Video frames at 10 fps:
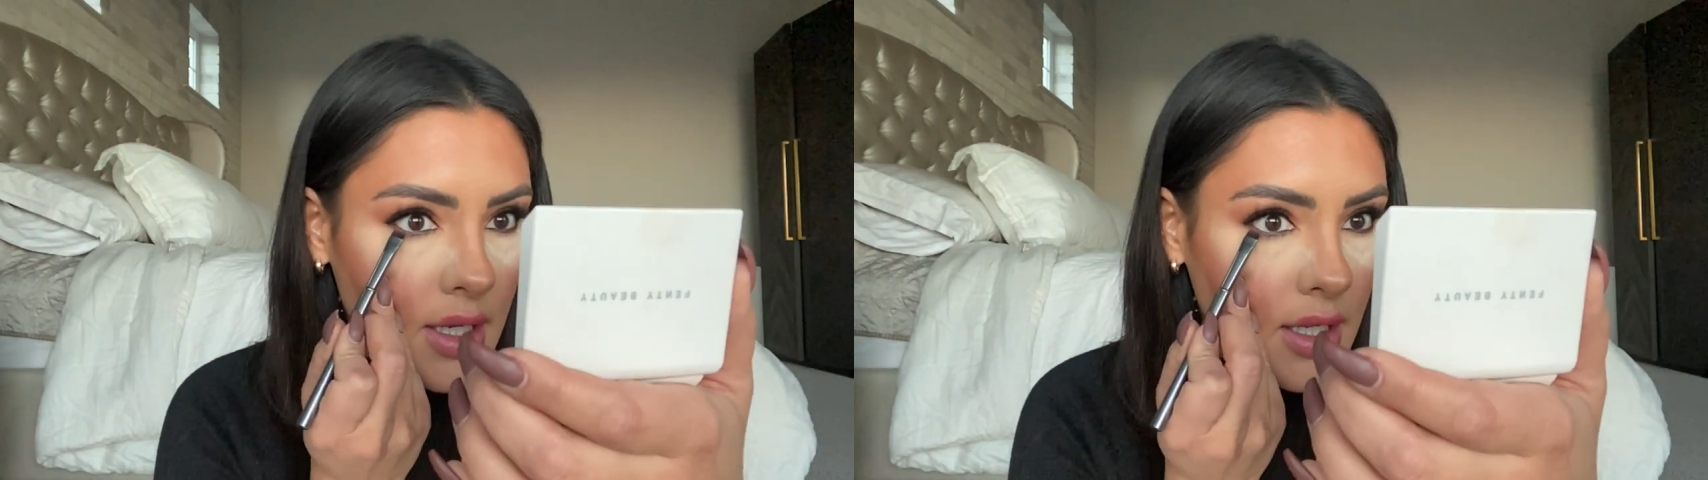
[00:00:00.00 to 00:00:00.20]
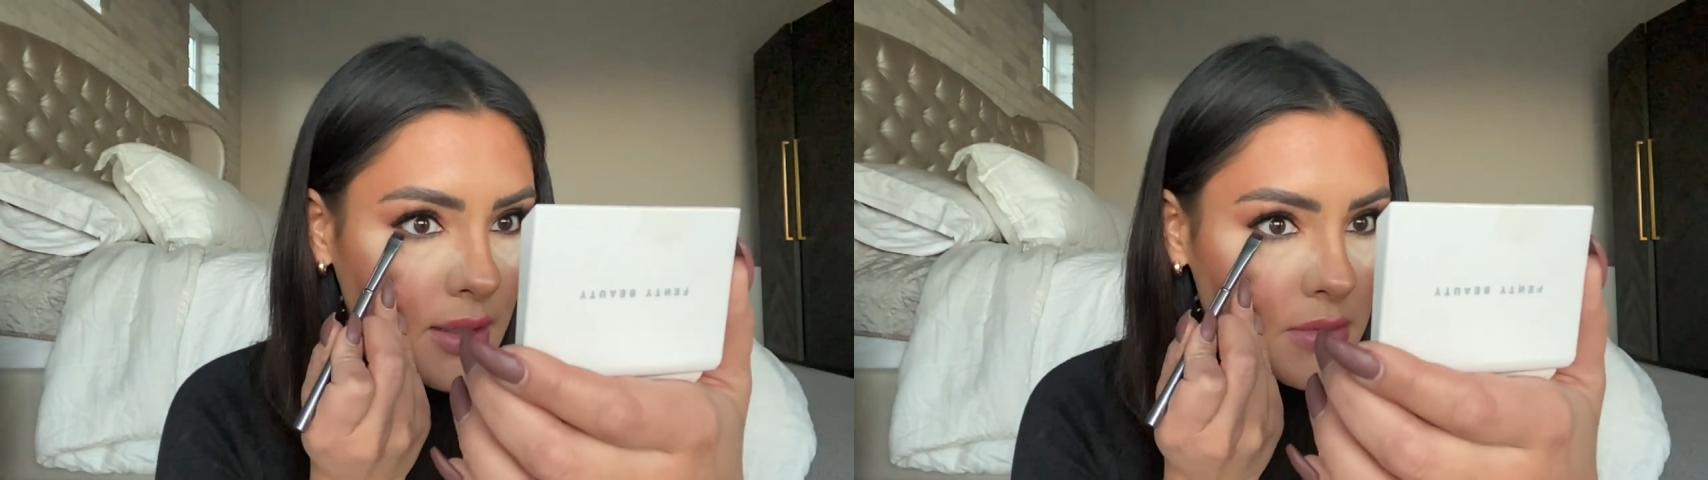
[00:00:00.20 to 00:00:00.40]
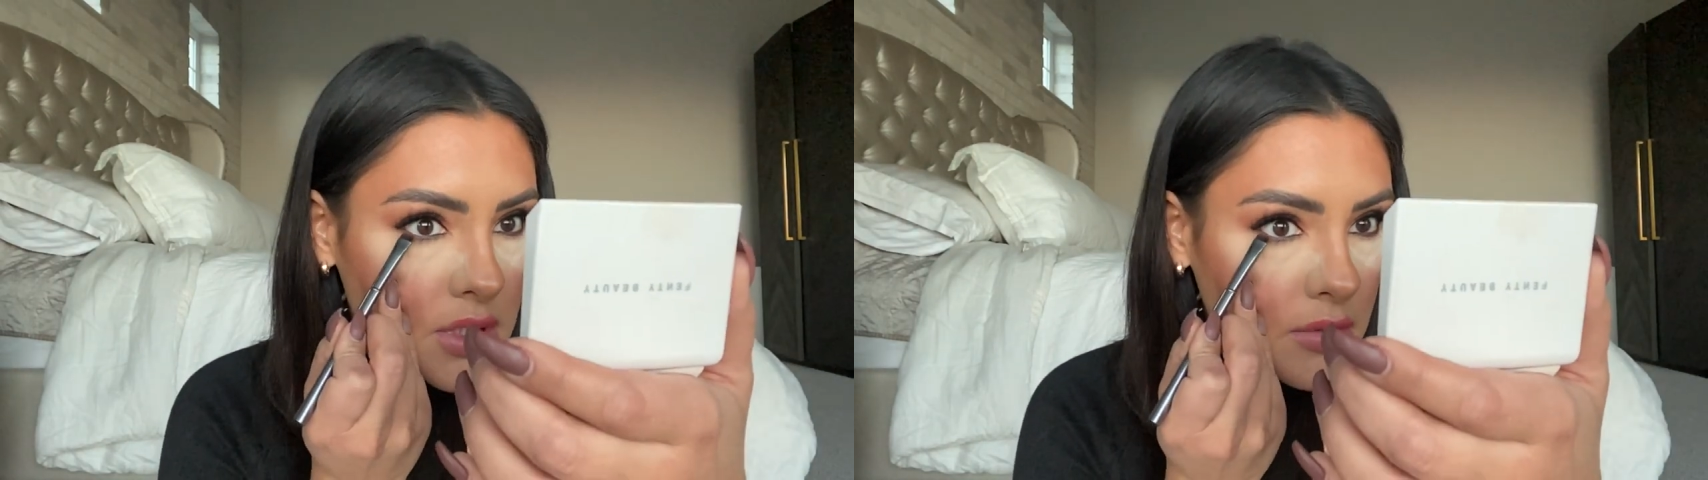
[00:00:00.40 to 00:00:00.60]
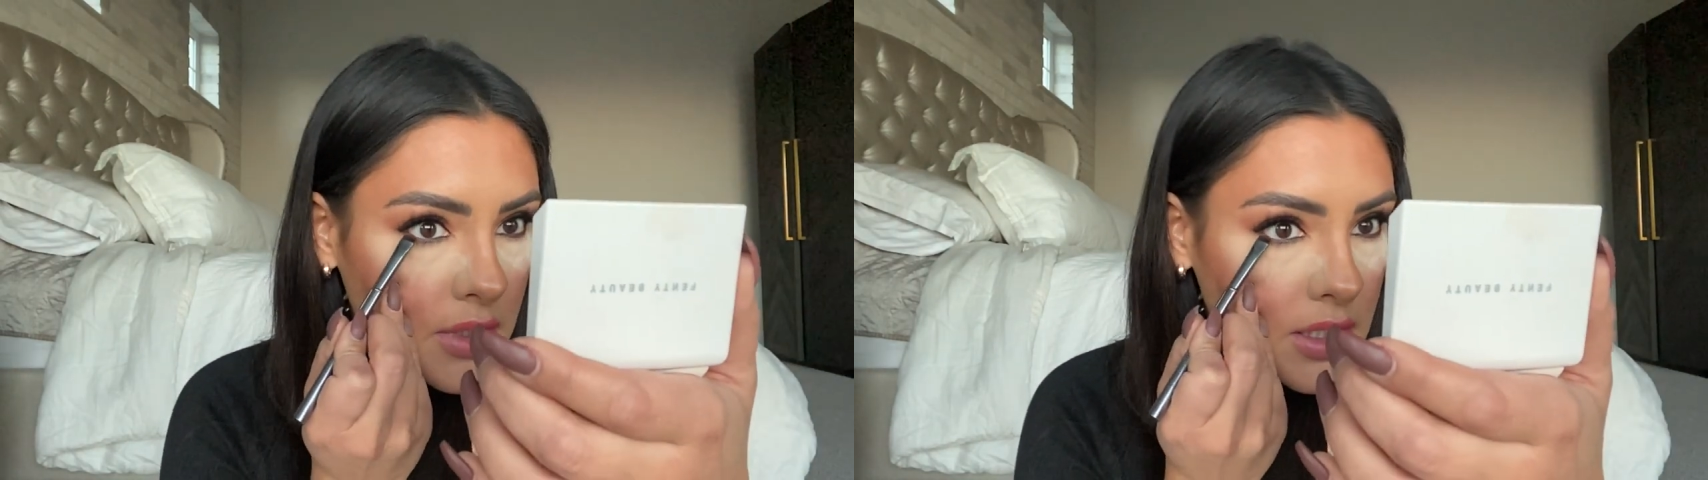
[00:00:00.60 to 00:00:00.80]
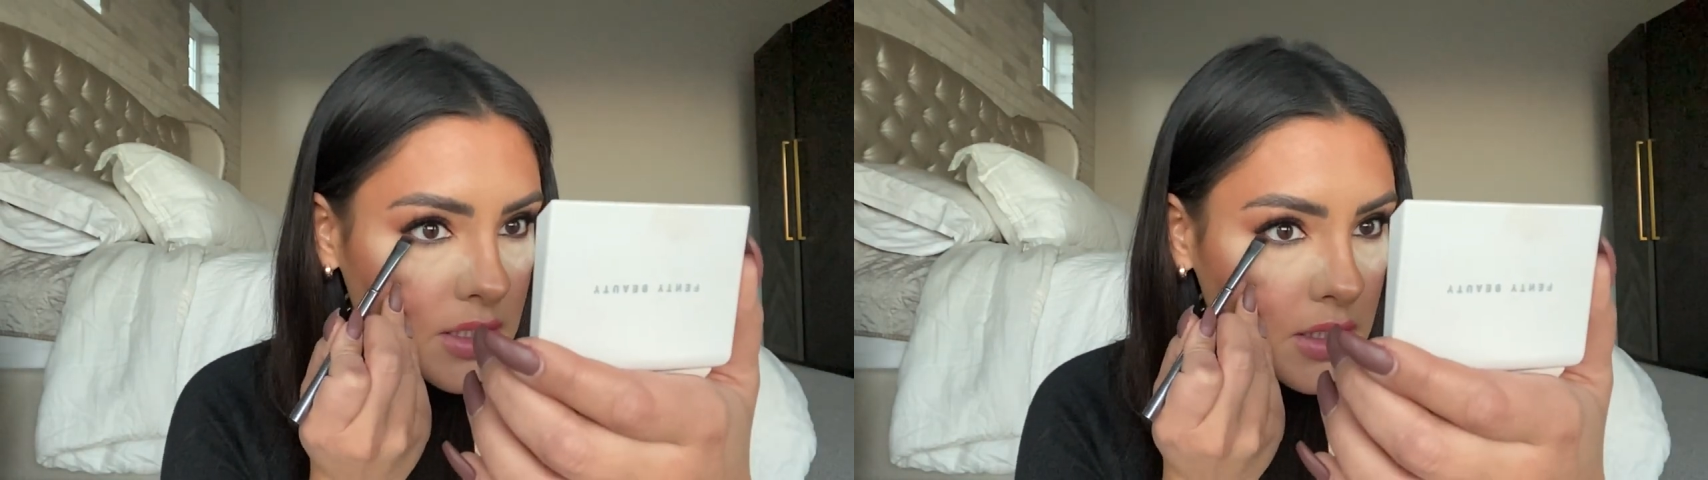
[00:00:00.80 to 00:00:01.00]
and I'm just
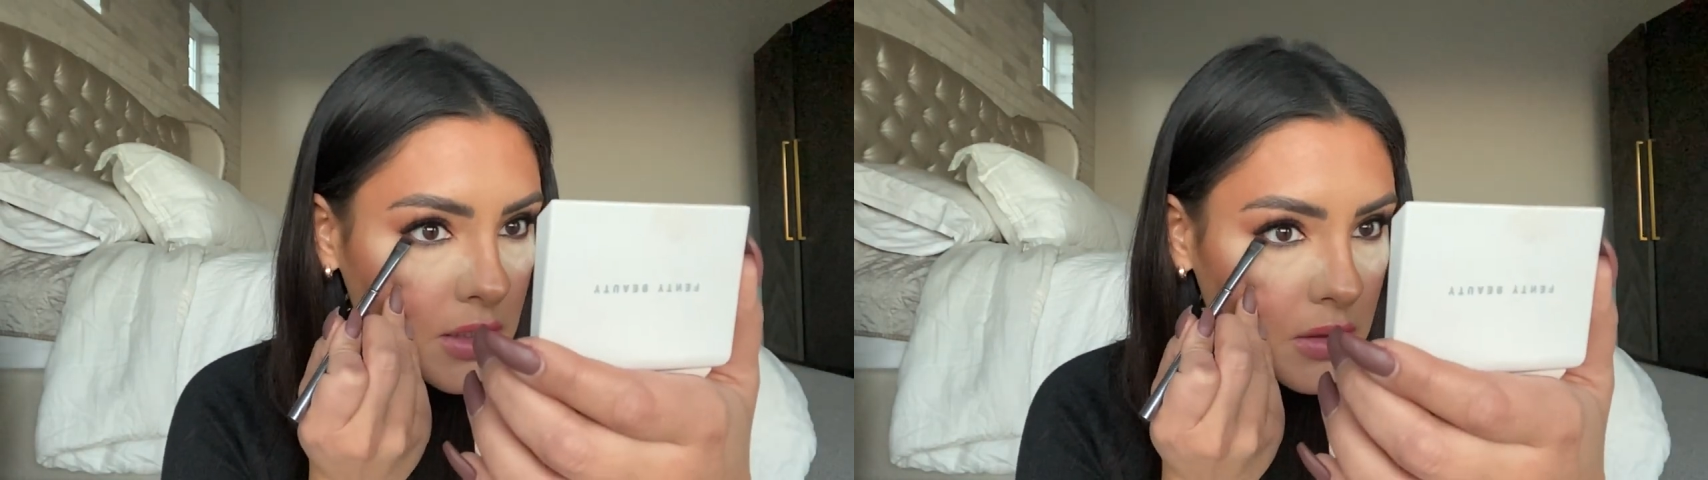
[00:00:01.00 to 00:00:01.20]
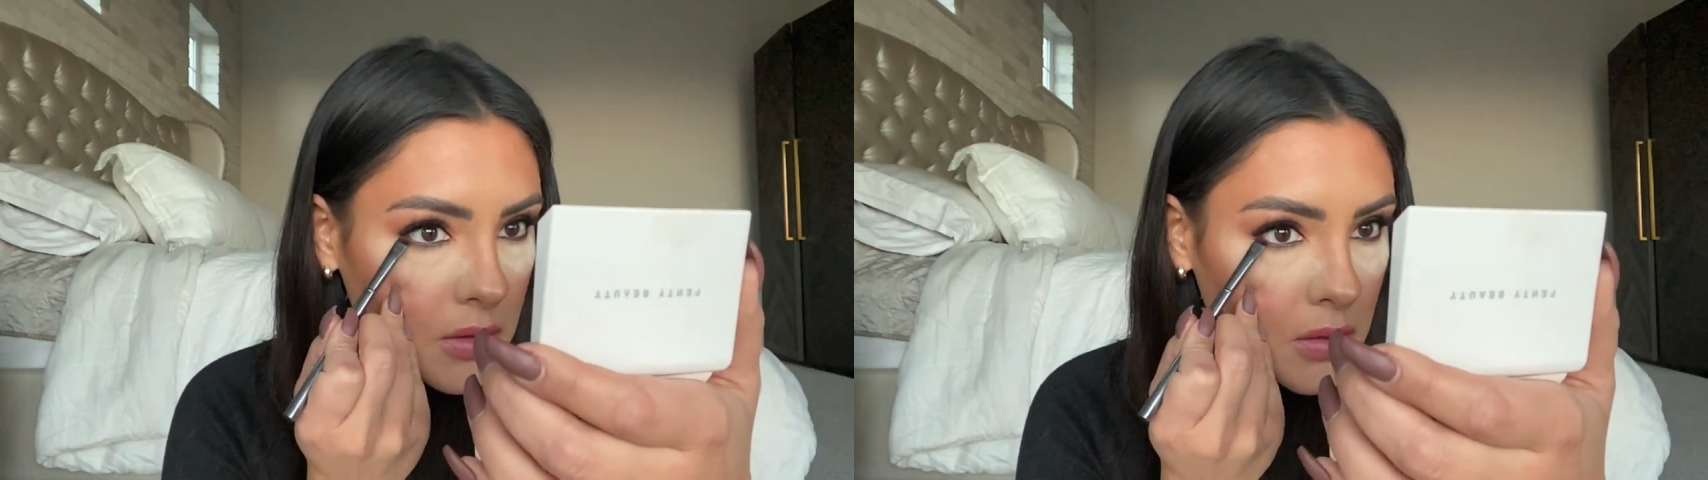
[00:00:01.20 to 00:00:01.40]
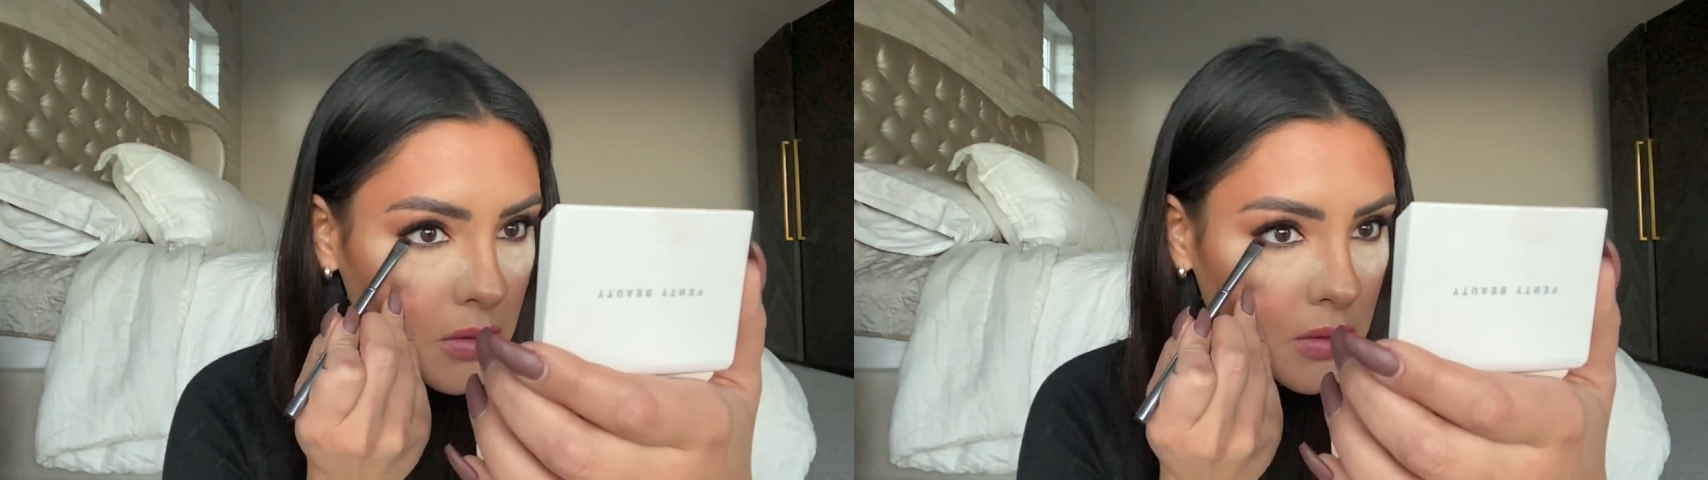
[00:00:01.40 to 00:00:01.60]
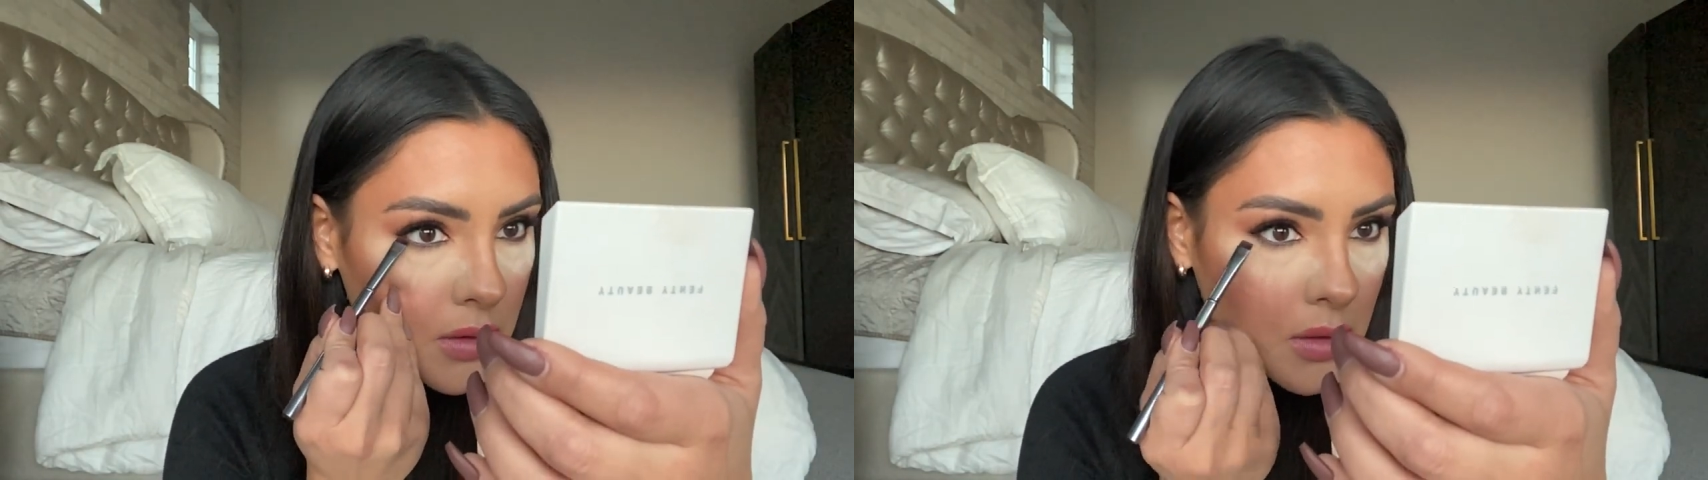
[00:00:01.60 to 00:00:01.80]
going to